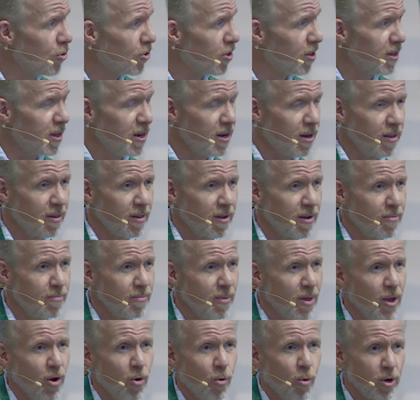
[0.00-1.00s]
leading them,
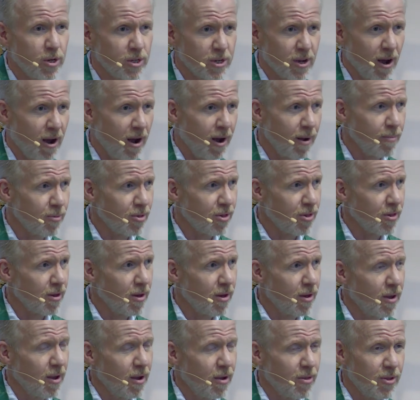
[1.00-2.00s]
what times
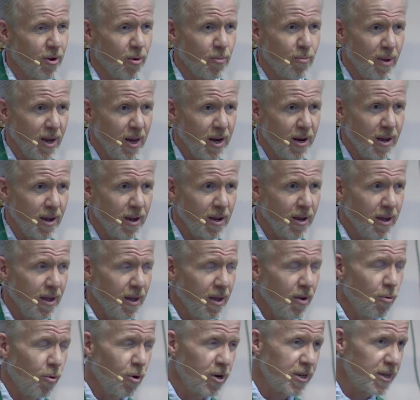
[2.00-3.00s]
they're meeting,
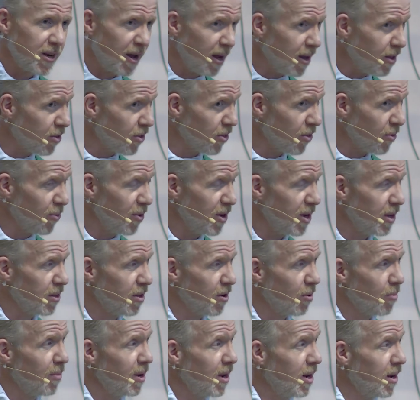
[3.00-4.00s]
what days of the week they're
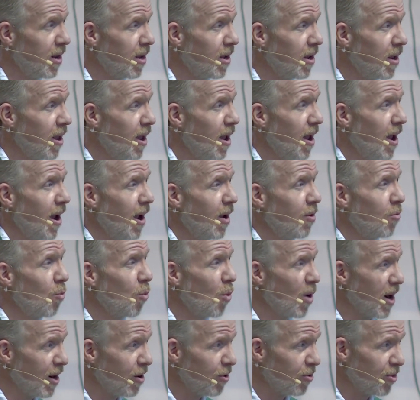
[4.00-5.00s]
meeting, and
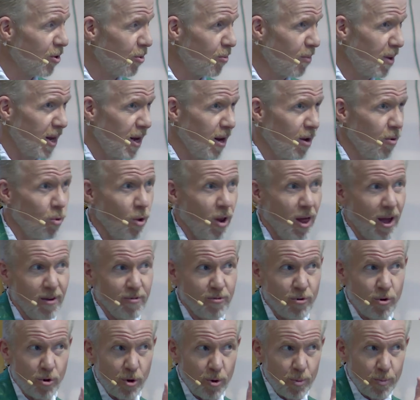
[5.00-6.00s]
where they're meeting. We'll have
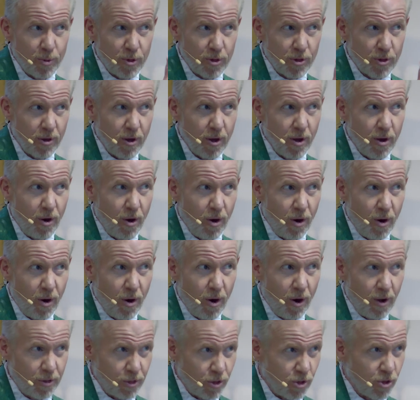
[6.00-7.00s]
groups
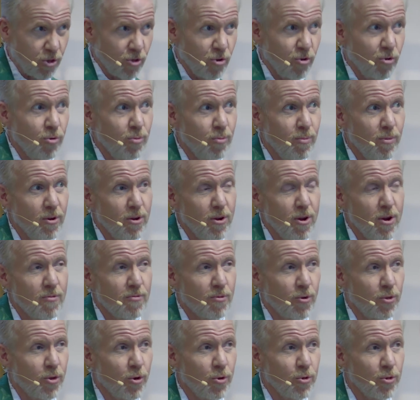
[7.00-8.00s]
on Zoom
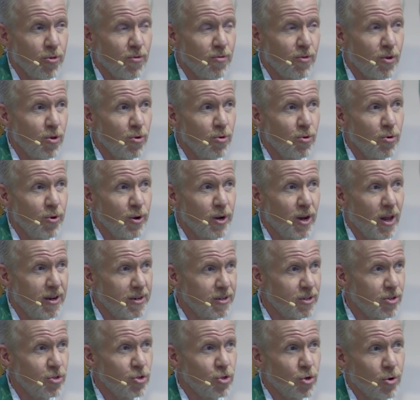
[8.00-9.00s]
for those of you who would like
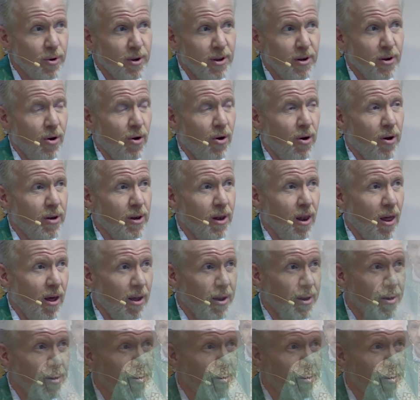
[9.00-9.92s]
to join online.